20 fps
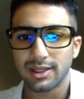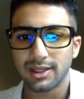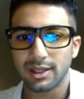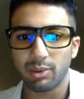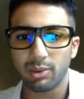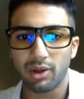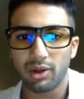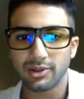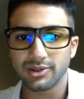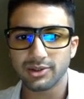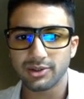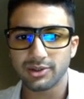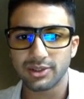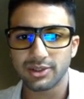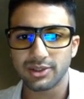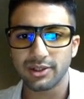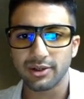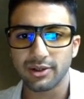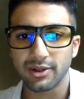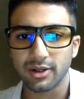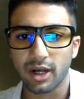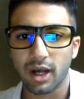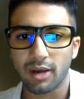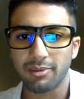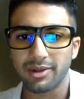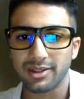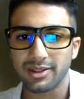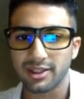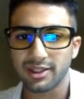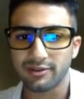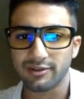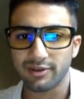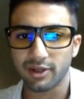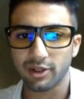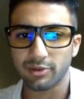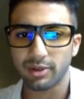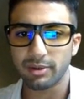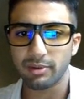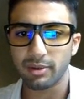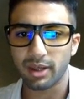they will also see your comment. And if
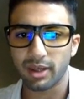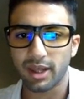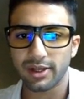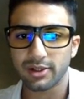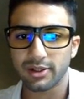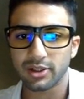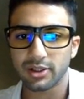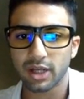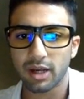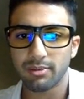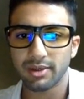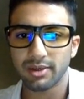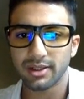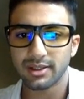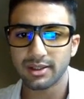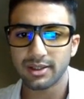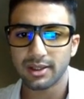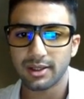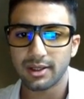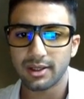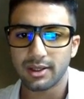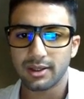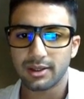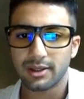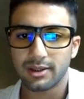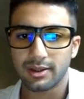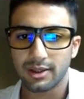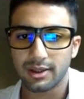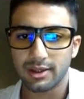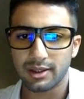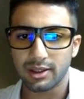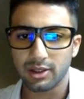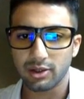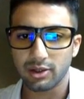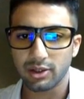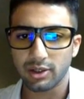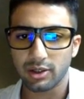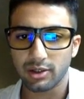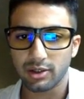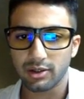other people like your comment,
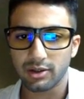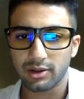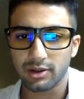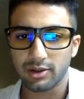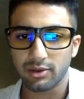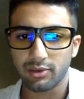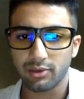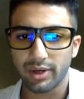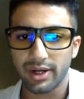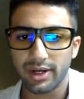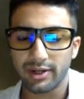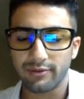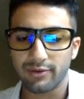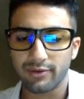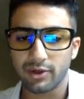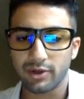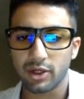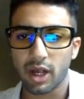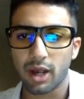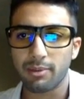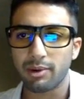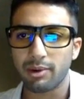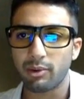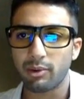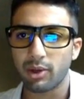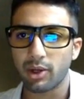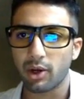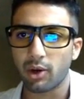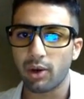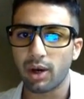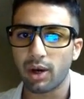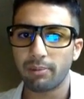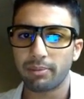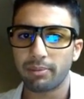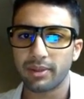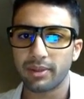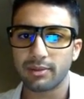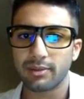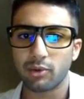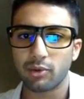the rating for your comment will go up,
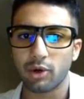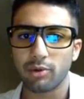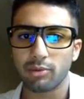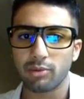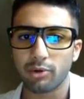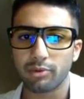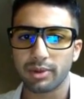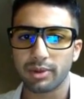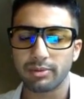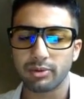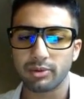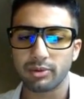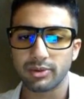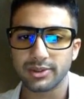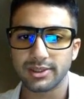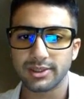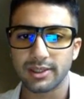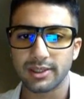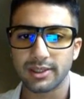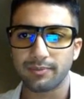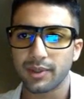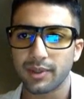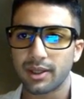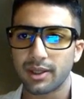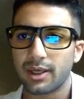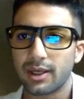and then more and more people will see it.